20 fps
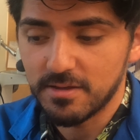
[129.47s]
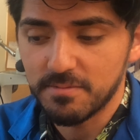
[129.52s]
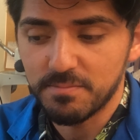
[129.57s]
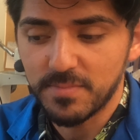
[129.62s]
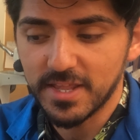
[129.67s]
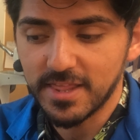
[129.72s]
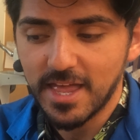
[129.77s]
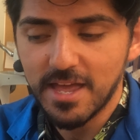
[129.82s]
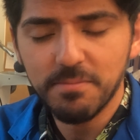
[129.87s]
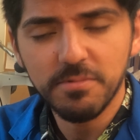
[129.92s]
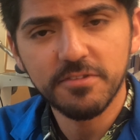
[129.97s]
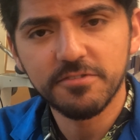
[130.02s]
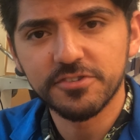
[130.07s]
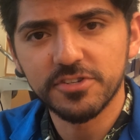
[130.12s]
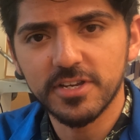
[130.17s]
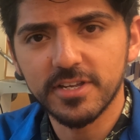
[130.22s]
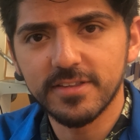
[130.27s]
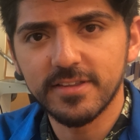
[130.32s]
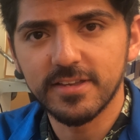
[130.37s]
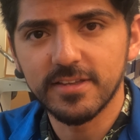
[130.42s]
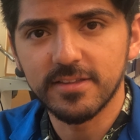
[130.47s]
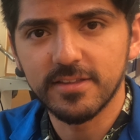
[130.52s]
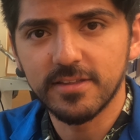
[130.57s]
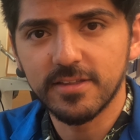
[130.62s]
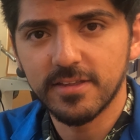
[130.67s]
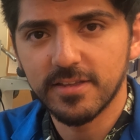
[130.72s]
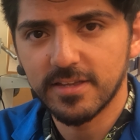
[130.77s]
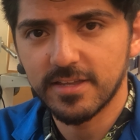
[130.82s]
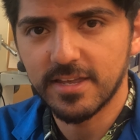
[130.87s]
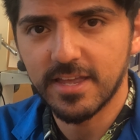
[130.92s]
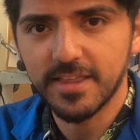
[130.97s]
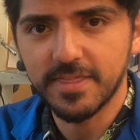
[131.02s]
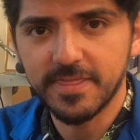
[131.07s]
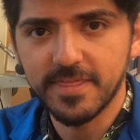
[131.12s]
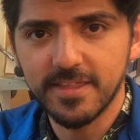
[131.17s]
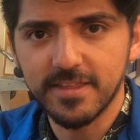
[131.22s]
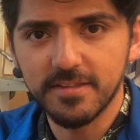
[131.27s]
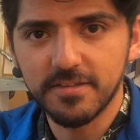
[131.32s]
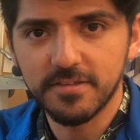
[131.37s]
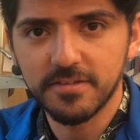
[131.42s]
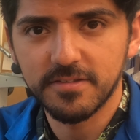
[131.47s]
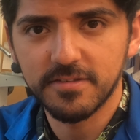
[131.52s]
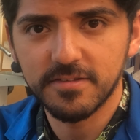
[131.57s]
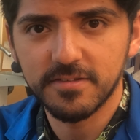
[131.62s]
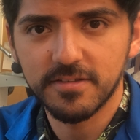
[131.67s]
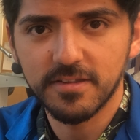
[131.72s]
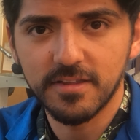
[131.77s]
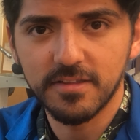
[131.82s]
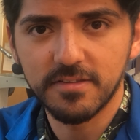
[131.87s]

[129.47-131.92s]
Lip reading: My lab is trying to get this